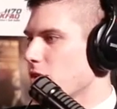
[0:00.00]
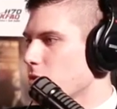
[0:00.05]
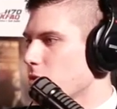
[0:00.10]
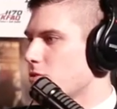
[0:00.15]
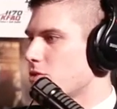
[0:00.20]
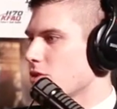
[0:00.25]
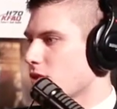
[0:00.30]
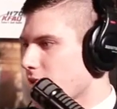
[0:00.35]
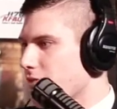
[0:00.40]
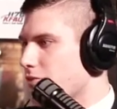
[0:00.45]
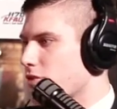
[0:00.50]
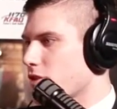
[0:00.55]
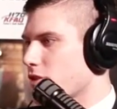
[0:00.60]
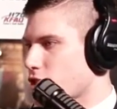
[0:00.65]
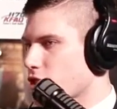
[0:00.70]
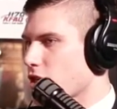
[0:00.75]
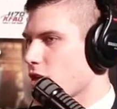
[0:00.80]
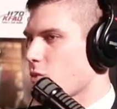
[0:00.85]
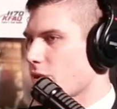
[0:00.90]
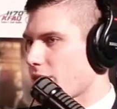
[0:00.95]
you deliver a
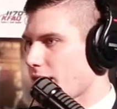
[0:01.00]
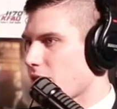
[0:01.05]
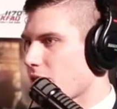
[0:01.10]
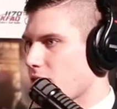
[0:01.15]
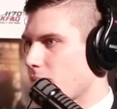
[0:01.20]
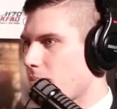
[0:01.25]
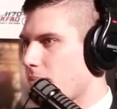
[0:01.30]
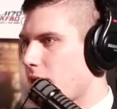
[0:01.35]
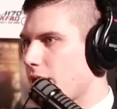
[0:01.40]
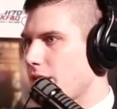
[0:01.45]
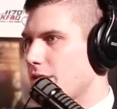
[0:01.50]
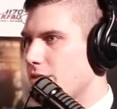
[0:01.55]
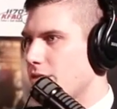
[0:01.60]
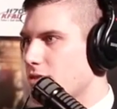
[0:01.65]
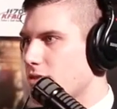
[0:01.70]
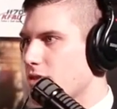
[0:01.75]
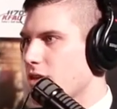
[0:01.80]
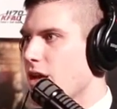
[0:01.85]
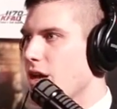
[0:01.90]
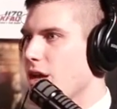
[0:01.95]
shirt without the
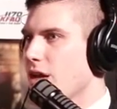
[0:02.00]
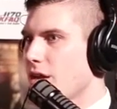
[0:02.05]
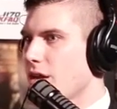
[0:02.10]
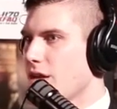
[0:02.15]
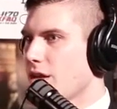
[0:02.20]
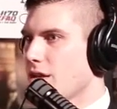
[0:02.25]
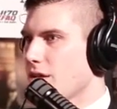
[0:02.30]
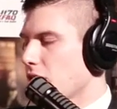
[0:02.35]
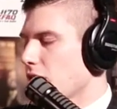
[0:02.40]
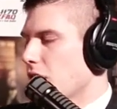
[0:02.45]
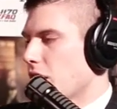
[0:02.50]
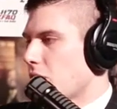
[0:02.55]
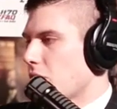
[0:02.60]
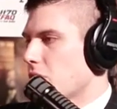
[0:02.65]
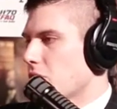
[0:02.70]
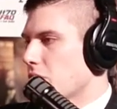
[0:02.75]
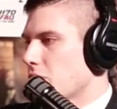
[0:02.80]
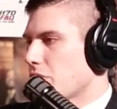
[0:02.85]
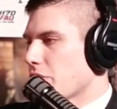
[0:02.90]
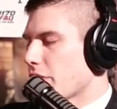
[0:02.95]
buttons, you
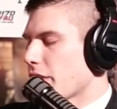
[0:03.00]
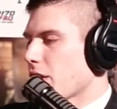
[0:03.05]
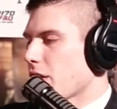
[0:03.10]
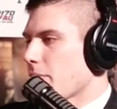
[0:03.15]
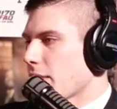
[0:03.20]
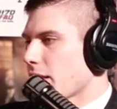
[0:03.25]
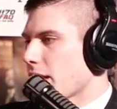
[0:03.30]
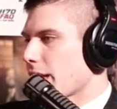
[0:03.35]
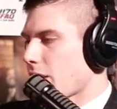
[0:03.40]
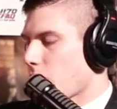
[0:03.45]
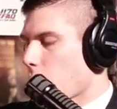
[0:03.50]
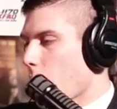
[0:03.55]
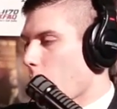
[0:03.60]
know, they're going to be like,